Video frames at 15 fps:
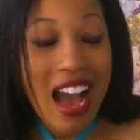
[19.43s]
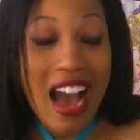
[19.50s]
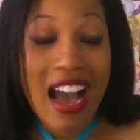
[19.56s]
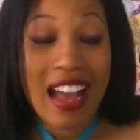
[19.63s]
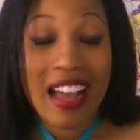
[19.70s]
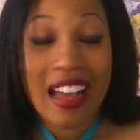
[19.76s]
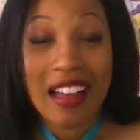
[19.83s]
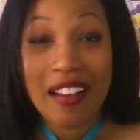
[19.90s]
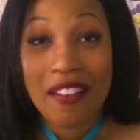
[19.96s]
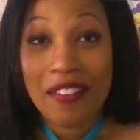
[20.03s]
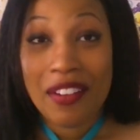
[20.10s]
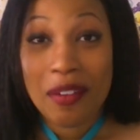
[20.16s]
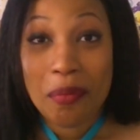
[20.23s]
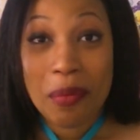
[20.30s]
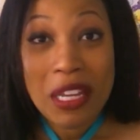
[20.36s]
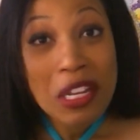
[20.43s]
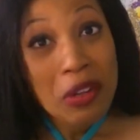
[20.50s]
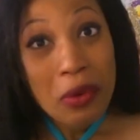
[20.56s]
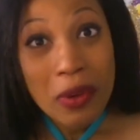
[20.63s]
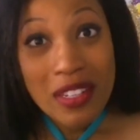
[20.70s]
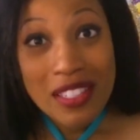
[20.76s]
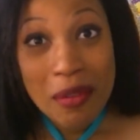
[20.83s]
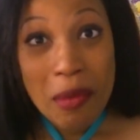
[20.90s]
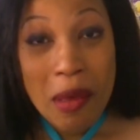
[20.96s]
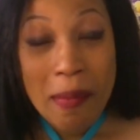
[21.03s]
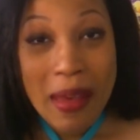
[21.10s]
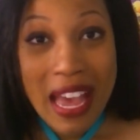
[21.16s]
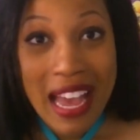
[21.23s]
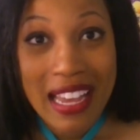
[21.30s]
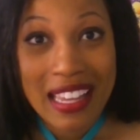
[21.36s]
I have been doing some
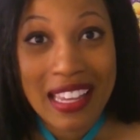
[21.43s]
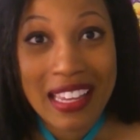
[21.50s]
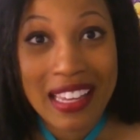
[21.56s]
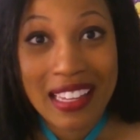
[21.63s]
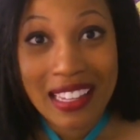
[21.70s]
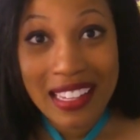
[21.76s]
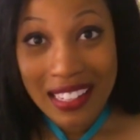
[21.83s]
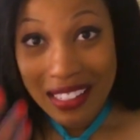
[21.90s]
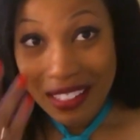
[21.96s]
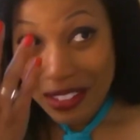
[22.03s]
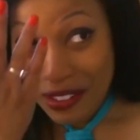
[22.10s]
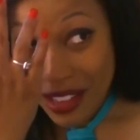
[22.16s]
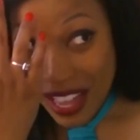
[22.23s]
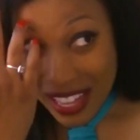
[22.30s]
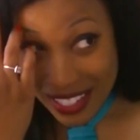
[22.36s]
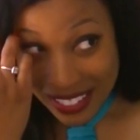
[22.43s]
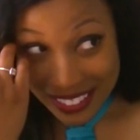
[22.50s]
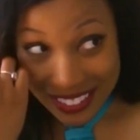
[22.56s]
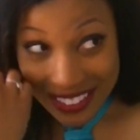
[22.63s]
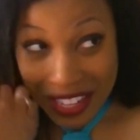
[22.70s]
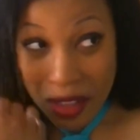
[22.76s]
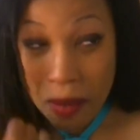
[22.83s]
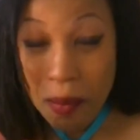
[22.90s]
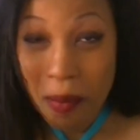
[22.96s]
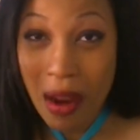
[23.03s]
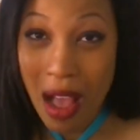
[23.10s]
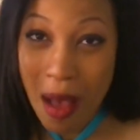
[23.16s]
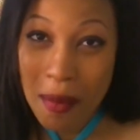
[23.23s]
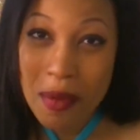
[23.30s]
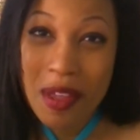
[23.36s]
unpacking. You guys,
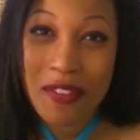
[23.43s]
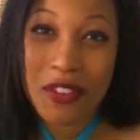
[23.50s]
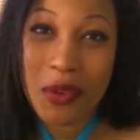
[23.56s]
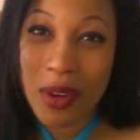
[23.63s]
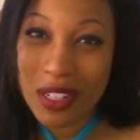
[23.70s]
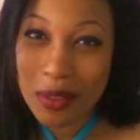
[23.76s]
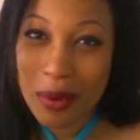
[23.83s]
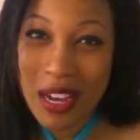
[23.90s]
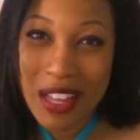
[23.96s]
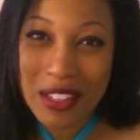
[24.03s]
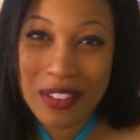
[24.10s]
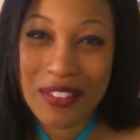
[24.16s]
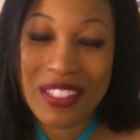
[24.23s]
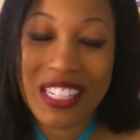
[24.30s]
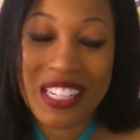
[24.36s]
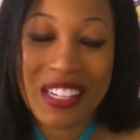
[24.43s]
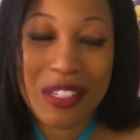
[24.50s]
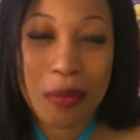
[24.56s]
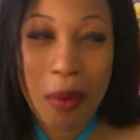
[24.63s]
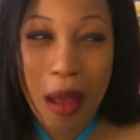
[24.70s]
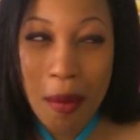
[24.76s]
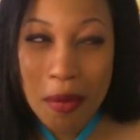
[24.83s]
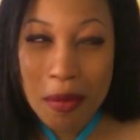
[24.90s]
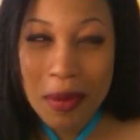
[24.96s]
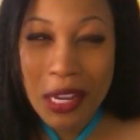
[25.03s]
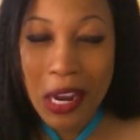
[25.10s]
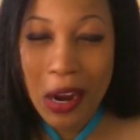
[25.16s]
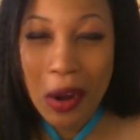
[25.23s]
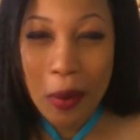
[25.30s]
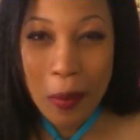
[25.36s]
probably, if you watch my other videos, probably
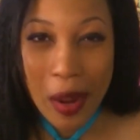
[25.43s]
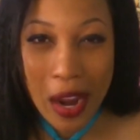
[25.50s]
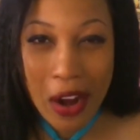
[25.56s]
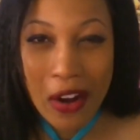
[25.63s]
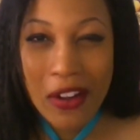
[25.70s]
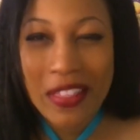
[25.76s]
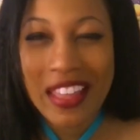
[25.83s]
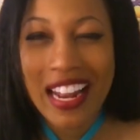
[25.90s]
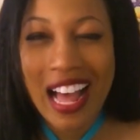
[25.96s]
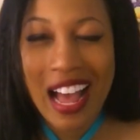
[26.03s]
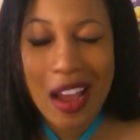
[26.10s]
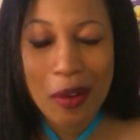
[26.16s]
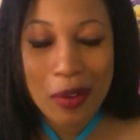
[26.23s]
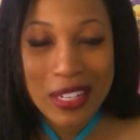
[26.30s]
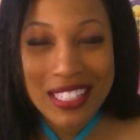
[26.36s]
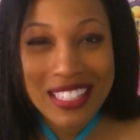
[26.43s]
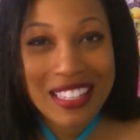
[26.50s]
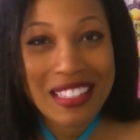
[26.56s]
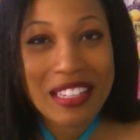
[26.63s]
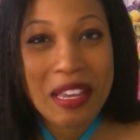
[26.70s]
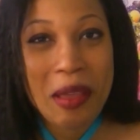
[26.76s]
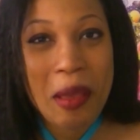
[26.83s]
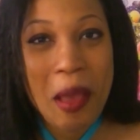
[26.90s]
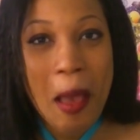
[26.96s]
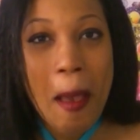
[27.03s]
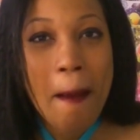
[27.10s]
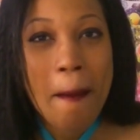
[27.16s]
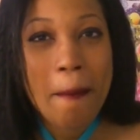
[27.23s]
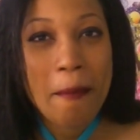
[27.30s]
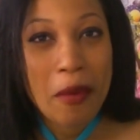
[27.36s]
are aware that I recently
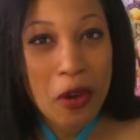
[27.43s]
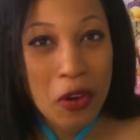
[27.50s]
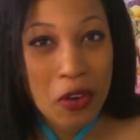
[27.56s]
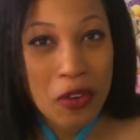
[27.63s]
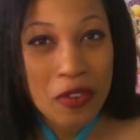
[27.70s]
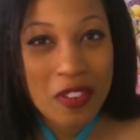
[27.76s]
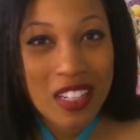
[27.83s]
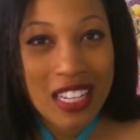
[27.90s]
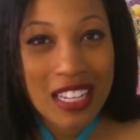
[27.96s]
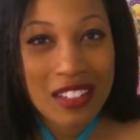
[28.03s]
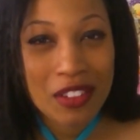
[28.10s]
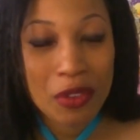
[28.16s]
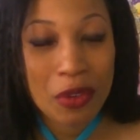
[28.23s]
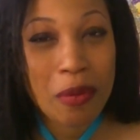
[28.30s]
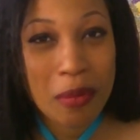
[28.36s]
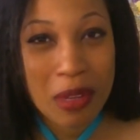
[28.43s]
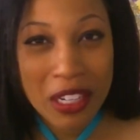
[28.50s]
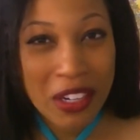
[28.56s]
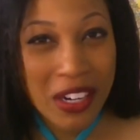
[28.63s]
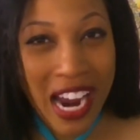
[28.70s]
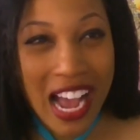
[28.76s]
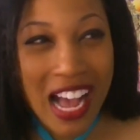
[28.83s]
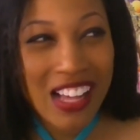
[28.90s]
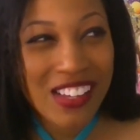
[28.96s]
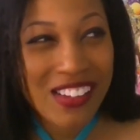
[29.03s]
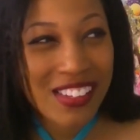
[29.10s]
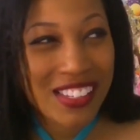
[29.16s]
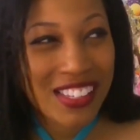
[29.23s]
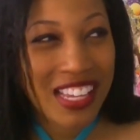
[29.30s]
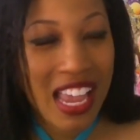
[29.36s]
moved into a bigger
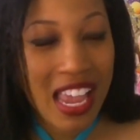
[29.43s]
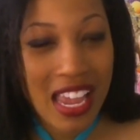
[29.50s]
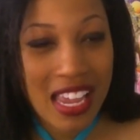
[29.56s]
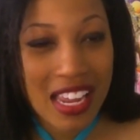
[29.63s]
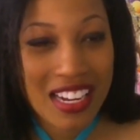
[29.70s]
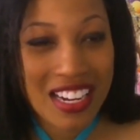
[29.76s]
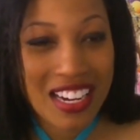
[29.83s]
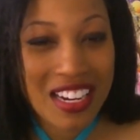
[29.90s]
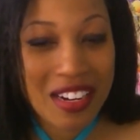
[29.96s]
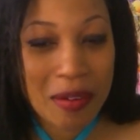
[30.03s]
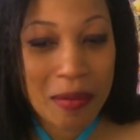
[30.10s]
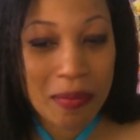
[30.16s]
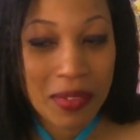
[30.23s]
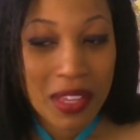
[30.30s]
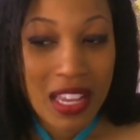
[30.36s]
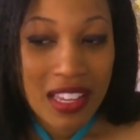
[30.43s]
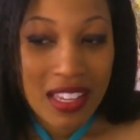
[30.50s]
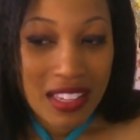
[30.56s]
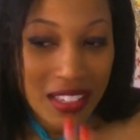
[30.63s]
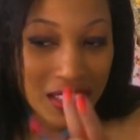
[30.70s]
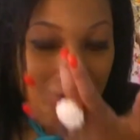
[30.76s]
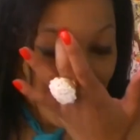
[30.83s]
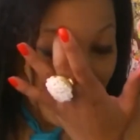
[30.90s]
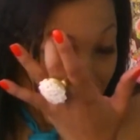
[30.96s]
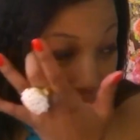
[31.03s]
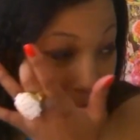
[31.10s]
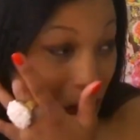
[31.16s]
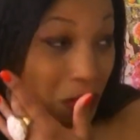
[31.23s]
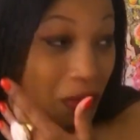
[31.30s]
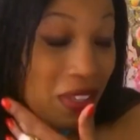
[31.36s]
house, and
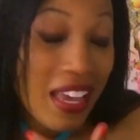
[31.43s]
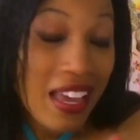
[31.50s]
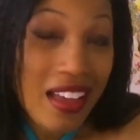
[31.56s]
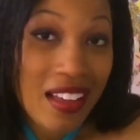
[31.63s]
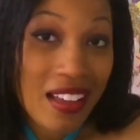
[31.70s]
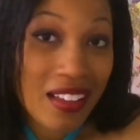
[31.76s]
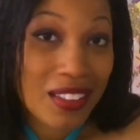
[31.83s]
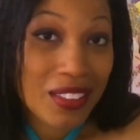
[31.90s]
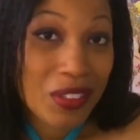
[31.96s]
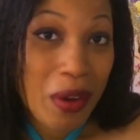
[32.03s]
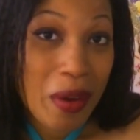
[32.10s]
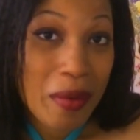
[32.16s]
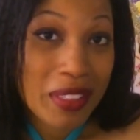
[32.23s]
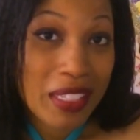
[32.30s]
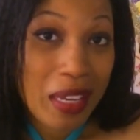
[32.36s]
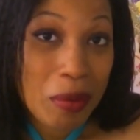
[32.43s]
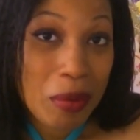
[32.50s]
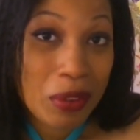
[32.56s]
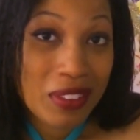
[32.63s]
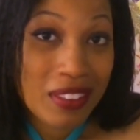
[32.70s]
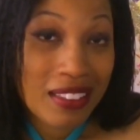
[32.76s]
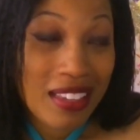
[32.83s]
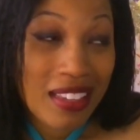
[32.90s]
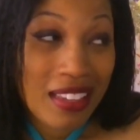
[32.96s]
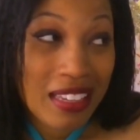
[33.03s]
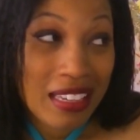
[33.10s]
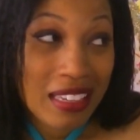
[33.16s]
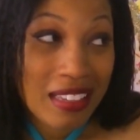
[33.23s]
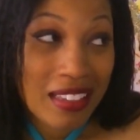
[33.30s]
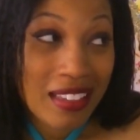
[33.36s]
so I was able to
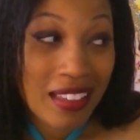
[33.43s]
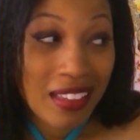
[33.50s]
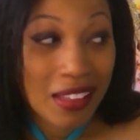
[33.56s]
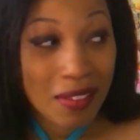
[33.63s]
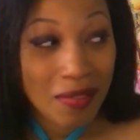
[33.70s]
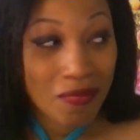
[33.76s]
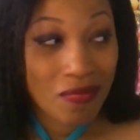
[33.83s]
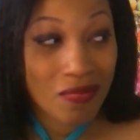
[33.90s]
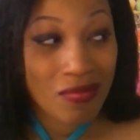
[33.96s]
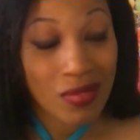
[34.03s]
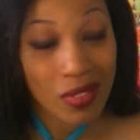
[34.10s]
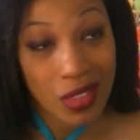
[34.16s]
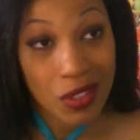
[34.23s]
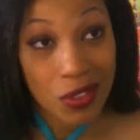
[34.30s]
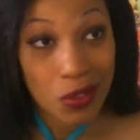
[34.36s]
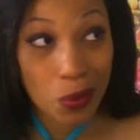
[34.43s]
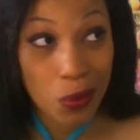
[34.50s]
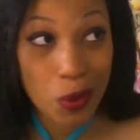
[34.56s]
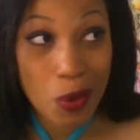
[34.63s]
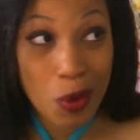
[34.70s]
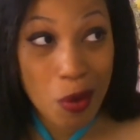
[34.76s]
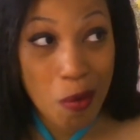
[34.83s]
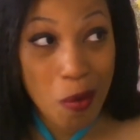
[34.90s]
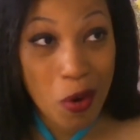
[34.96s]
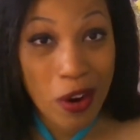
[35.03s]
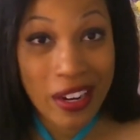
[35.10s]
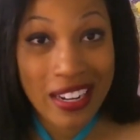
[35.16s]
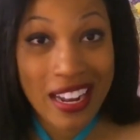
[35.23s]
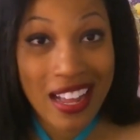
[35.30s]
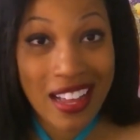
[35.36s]
get this room
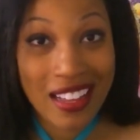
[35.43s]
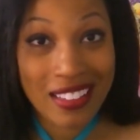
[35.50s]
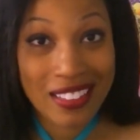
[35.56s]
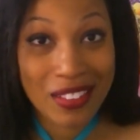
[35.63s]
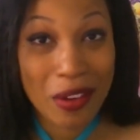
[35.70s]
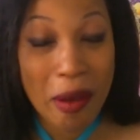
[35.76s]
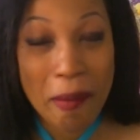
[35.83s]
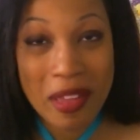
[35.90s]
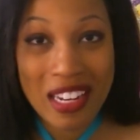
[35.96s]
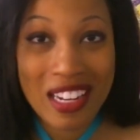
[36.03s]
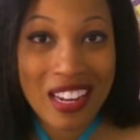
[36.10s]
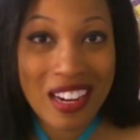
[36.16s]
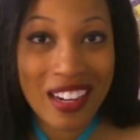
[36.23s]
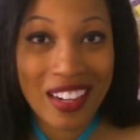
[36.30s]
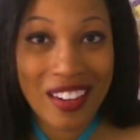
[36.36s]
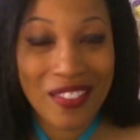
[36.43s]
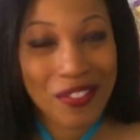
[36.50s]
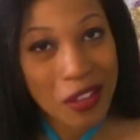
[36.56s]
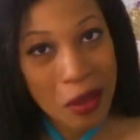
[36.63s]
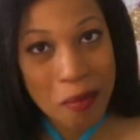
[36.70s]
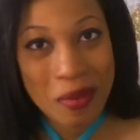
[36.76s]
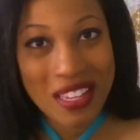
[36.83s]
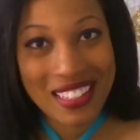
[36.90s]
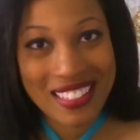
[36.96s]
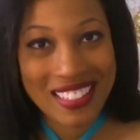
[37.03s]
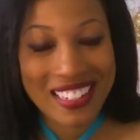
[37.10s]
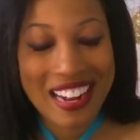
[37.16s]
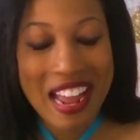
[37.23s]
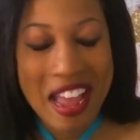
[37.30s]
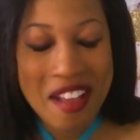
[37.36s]
organized. So I'm in here filming
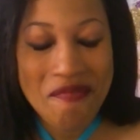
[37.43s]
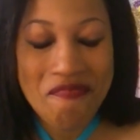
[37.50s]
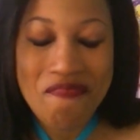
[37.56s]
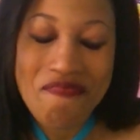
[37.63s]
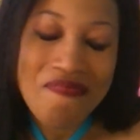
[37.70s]
today.